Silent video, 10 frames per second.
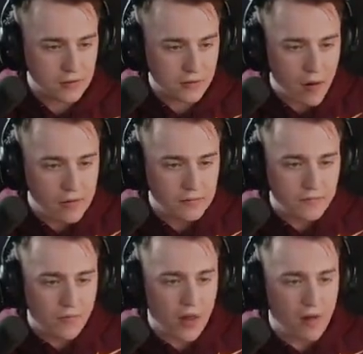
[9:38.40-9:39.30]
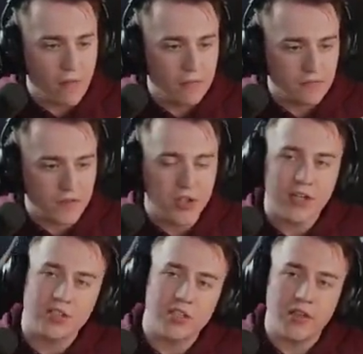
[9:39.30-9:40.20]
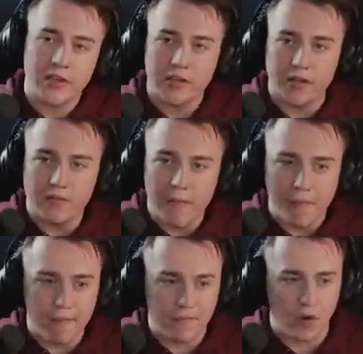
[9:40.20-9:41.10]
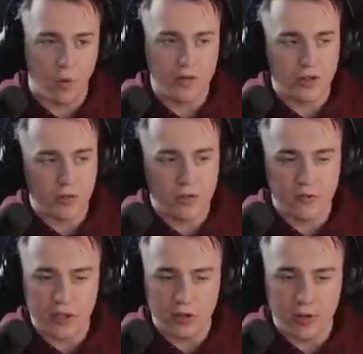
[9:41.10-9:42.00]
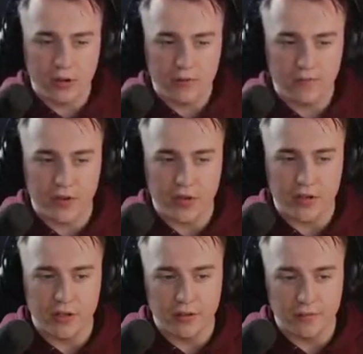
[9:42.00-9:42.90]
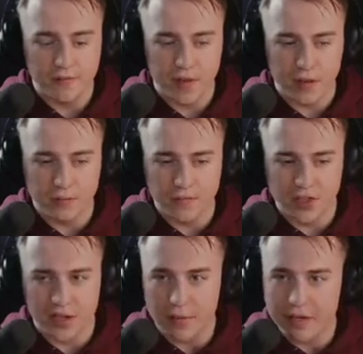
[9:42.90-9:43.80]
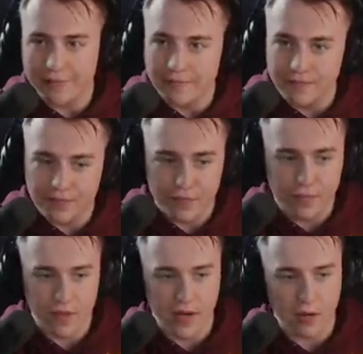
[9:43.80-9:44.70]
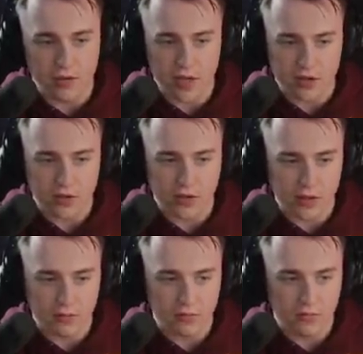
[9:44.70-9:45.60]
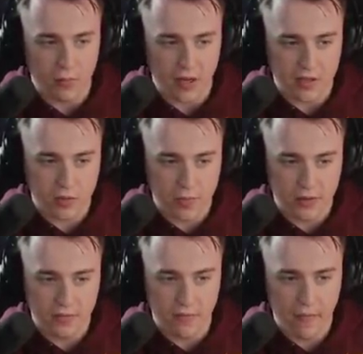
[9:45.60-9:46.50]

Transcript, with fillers: do you guys see the the what shows video about the um, Sandman? and how it's actually like the best weapon.